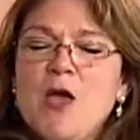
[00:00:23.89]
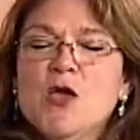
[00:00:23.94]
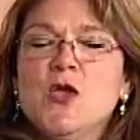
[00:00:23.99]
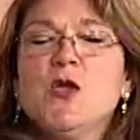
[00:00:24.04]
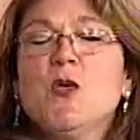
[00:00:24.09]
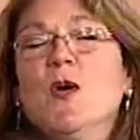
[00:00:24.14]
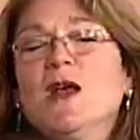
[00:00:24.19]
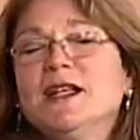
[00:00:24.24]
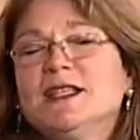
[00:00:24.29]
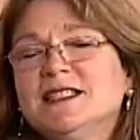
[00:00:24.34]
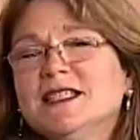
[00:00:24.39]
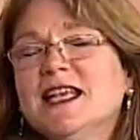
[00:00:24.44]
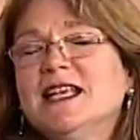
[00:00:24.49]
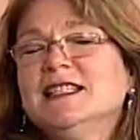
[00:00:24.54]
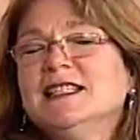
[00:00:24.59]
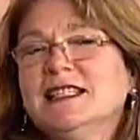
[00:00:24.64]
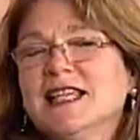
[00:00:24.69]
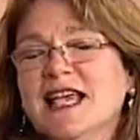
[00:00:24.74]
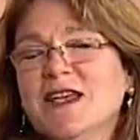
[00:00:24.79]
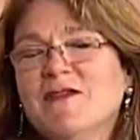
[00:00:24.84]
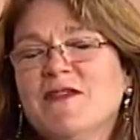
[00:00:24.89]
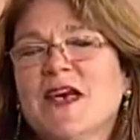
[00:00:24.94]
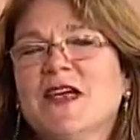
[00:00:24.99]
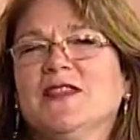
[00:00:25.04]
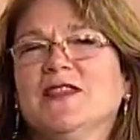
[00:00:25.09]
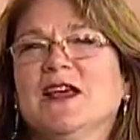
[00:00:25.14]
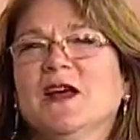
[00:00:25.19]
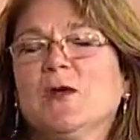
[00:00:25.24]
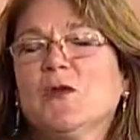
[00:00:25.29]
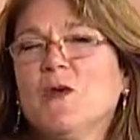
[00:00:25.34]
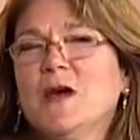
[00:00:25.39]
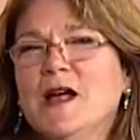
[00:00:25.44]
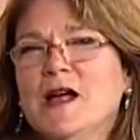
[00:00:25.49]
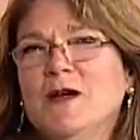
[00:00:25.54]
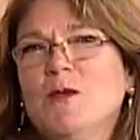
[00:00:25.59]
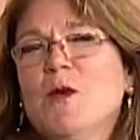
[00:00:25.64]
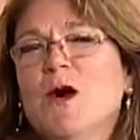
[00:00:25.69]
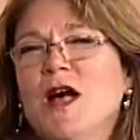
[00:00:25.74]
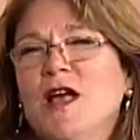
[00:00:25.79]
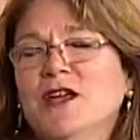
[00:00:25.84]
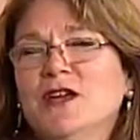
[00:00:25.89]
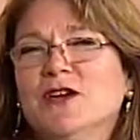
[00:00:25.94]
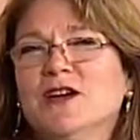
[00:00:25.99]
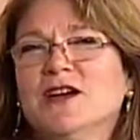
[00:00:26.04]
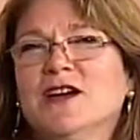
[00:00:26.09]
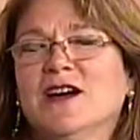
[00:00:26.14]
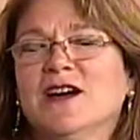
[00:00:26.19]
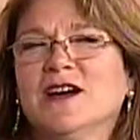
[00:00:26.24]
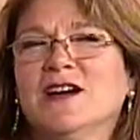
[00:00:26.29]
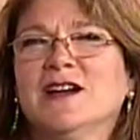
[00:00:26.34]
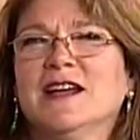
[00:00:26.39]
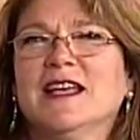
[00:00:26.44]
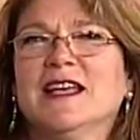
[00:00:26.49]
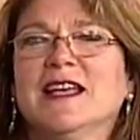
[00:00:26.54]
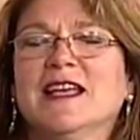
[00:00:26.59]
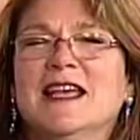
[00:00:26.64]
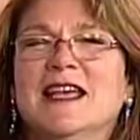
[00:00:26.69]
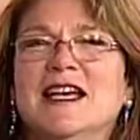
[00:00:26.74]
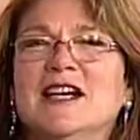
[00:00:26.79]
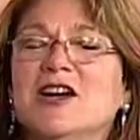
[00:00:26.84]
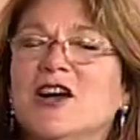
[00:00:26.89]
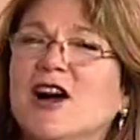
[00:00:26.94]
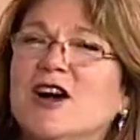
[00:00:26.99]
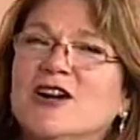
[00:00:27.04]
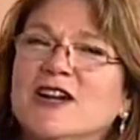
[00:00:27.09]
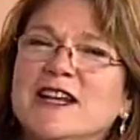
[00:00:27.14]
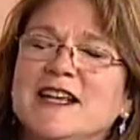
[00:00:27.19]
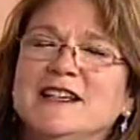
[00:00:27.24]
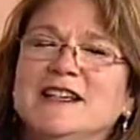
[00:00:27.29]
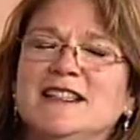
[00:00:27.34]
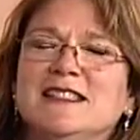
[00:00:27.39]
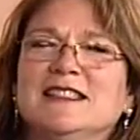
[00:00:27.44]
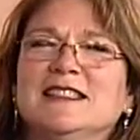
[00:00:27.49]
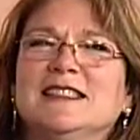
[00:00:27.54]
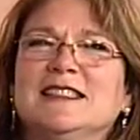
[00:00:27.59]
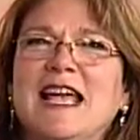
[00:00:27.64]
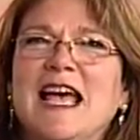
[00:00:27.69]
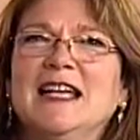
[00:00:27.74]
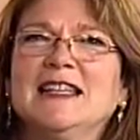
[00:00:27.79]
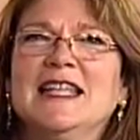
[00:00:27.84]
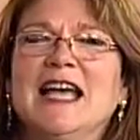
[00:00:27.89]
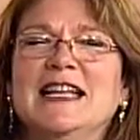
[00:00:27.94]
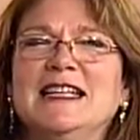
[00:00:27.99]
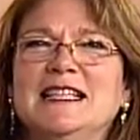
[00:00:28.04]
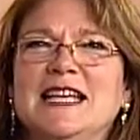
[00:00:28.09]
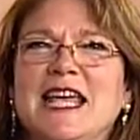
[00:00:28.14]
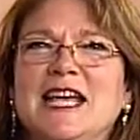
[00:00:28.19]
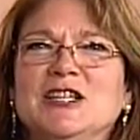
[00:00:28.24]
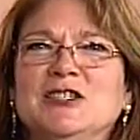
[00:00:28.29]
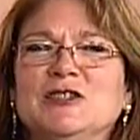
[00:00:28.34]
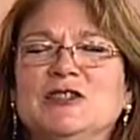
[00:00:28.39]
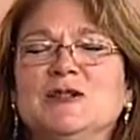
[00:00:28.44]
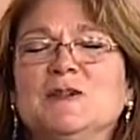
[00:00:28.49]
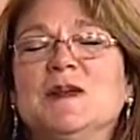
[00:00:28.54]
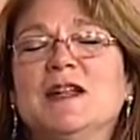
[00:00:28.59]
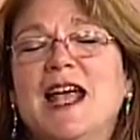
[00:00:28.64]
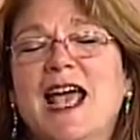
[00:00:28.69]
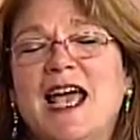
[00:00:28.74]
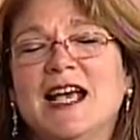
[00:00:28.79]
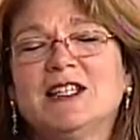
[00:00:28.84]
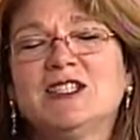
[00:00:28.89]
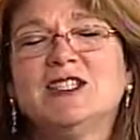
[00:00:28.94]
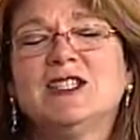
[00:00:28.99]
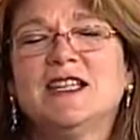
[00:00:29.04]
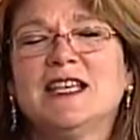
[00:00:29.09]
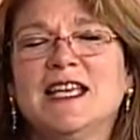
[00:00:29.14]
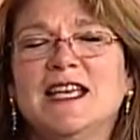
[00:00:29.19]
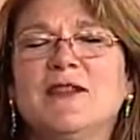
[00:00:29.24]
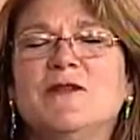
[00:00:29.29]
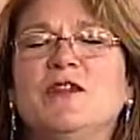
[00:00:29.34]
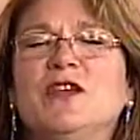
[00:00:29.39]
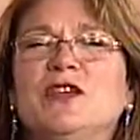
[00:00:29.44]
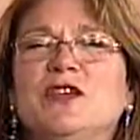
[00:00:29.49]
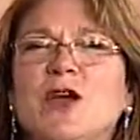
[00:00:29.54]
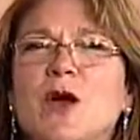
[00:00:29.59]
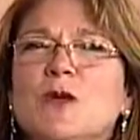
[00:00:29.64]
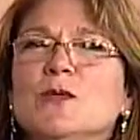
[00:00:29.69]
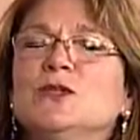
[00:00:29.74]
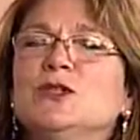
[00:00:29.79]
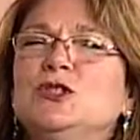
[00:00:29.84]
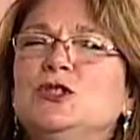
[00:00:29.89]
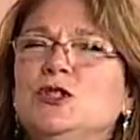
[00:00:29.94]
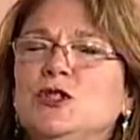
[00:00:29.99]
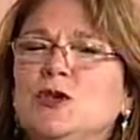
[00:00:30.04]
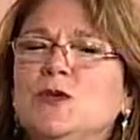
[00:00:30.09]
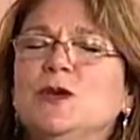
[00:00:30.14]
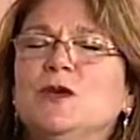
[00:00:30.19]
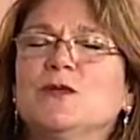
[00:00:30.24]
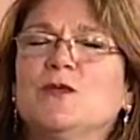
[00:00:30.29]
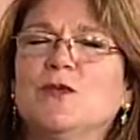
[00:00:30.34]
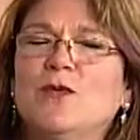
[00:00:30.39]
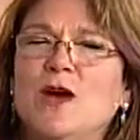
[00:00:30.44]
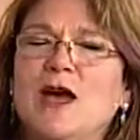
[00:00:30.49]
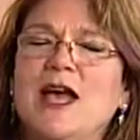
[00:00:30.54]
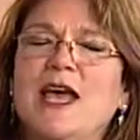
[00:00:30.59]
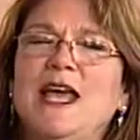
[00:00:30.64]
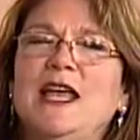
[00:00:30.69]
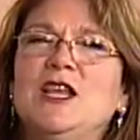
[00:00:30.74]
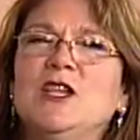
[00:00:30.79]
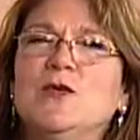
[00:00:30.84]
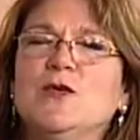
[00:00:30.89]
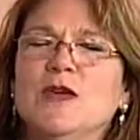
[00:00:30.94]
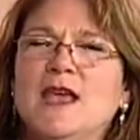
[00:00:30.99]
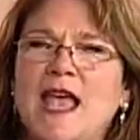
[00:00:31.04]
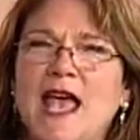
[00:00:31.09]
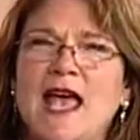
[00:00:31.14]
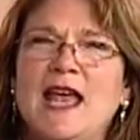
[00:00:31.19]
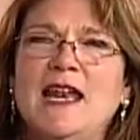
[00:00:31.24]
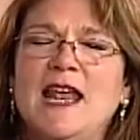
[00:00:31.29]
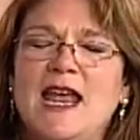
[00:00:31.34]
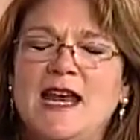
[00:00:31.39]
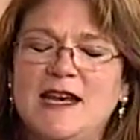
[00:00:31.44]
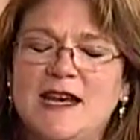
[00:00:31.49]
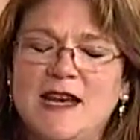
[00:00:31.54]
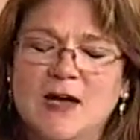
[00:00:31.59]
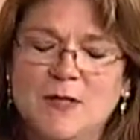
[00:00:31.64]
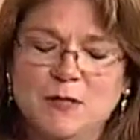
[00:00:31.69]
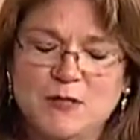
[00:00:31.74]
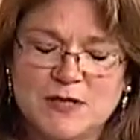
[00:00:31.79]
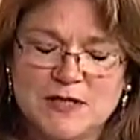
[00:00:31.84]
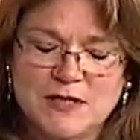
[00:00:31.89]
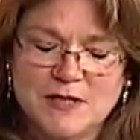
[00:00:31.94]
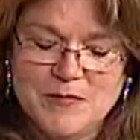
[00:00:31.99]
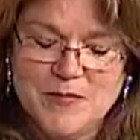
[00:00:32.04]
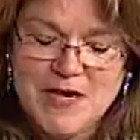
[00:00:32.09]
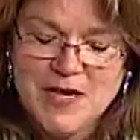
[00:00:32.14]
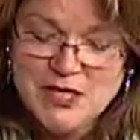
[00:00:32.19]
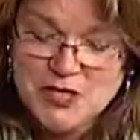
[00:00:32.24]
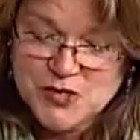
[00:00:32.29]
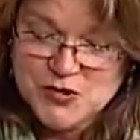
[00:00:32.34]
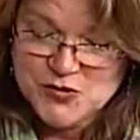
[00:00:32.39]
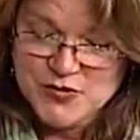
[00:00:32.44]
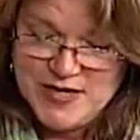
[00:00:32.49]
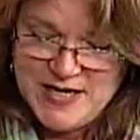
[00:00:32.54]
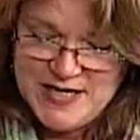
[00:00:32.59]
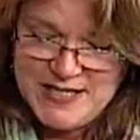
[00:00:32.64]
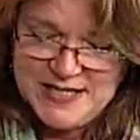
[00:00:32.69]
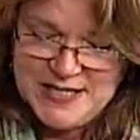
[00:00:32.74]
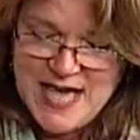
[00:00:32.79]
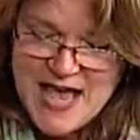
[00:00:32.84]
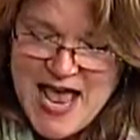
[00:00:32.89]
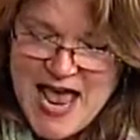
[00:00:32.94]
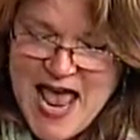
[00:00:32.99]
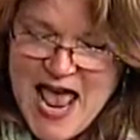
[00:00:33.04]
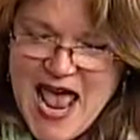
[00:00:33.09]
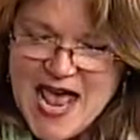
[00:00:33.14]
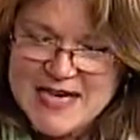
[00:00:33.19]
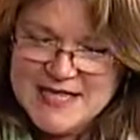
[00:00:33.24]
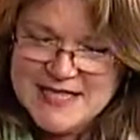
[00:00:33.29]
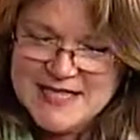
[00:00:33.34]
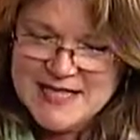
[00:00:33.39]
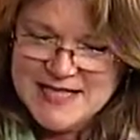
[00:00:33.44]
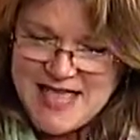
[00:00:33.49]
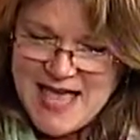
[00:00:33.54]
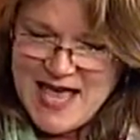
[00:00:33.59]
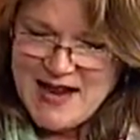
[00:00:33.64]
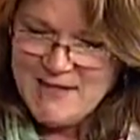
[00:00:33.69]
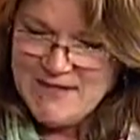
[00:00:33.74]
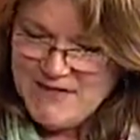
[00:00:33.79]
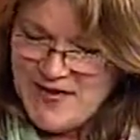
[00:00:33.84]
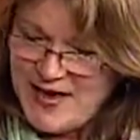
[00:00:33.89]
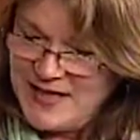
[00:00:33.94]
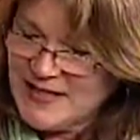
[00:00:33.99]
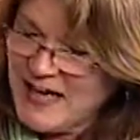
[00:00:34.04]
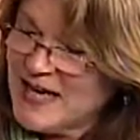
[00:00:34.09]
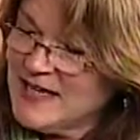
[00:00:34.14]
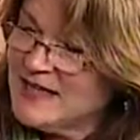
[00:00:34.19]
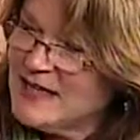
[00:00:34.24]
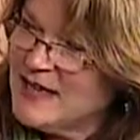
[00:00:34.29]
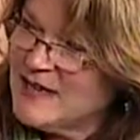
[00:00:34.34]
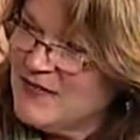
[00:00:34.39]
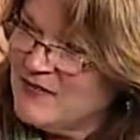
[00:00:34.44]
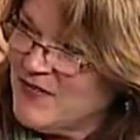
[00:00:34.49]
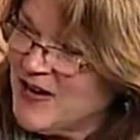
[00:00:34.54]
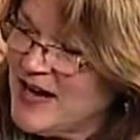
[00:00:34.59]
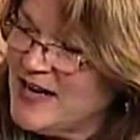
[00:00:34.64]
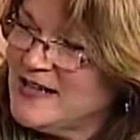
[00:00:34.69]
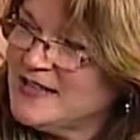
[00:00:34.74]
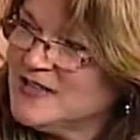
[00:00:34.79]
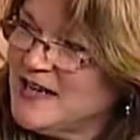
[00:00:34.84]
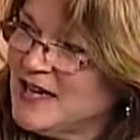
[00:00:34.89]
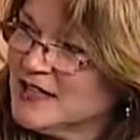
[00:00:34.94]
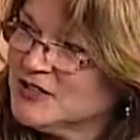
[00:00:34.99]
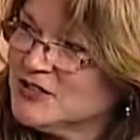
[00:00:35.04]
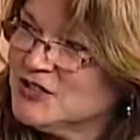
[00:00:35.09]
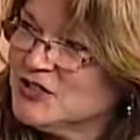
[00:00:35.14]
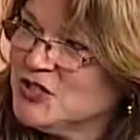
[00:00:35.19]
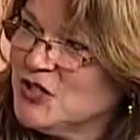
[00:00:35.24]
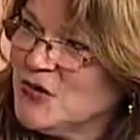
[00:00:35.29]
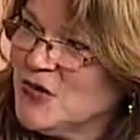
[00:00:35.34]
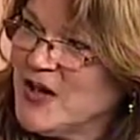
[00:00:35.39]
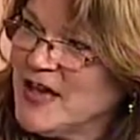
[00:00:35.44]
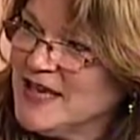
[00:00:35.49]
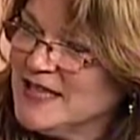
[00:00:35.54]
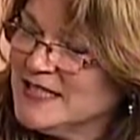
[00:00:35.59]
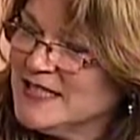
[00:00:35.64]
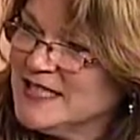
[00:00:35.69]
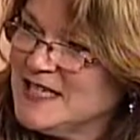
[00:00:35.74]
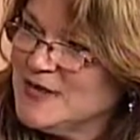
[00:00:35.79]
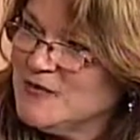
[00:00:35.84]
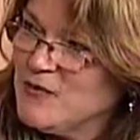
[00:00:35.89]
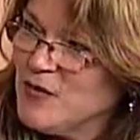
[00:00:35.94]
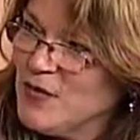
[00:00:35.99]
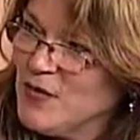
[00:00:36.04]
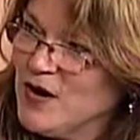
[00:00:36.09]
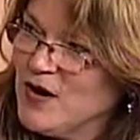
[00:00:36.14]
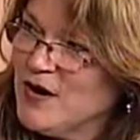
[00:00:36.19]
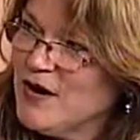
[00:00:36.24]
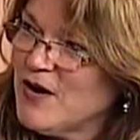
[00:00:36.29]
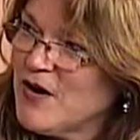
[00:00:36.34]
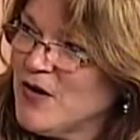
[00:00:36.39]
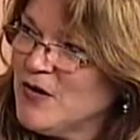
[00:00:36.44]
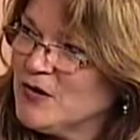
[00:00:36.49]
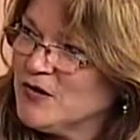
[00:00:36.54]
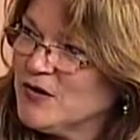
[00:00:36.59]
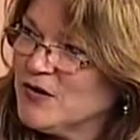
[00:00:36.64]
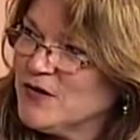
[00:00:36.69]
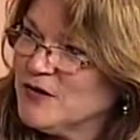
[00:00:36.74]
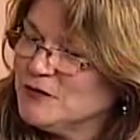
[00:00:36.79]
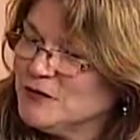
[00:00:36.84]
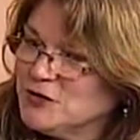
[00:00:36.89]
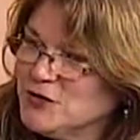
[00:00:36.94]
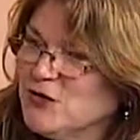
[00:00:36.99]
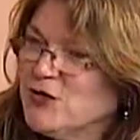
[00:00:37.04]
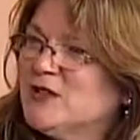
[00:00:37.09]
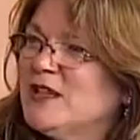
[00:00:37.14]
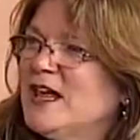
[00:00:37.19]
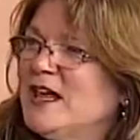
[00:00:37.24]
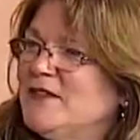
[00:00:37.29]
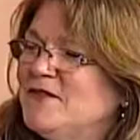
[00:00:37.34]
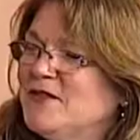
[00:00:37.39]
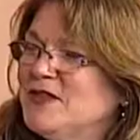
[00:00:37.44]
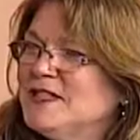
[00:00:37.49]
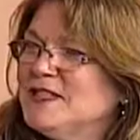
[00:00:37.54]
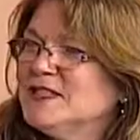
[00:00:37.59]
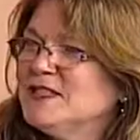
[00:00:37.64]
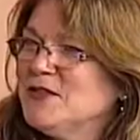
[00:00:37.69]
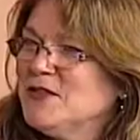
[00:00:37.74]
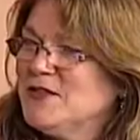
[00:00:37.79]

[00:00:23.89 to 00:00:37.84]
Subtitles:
You want to stay safe out there while you're gardening. Gardening doesn't sound that dangerous, but actually, if you don't do it right, you can end up with some injuries. And to that effect, I invited Dr. Joanne Z. Moore, owner of Shoreline Physical